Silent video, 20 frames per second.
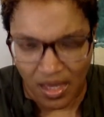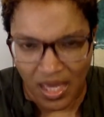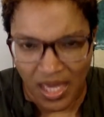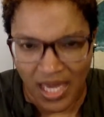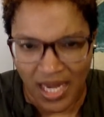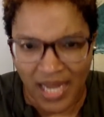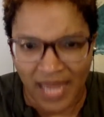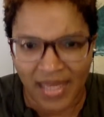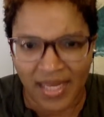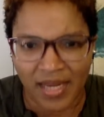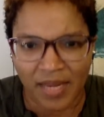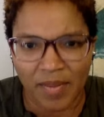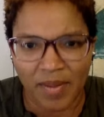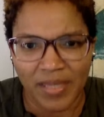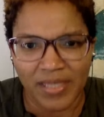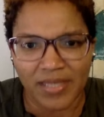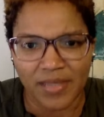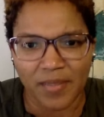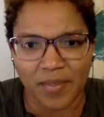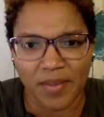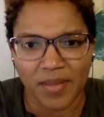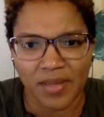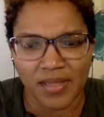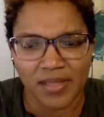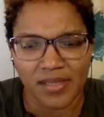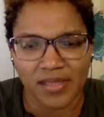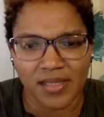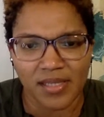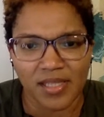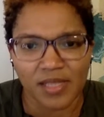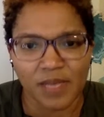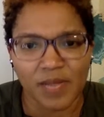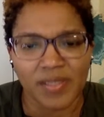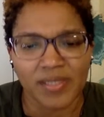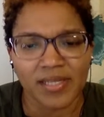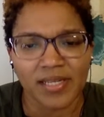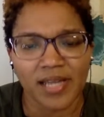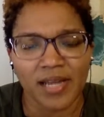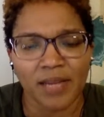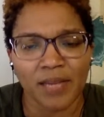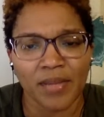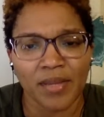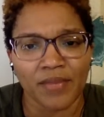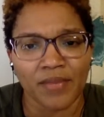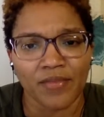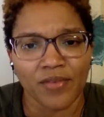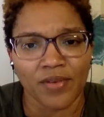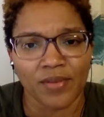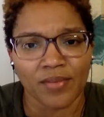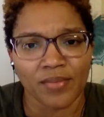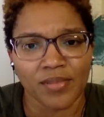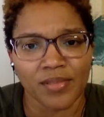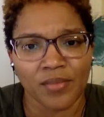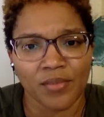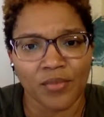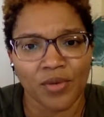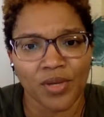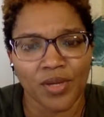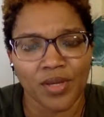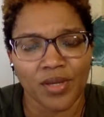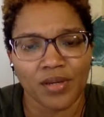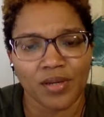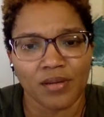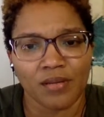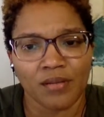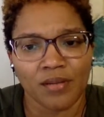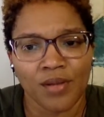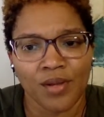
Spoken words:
And I think a place of peace, especially coming from someone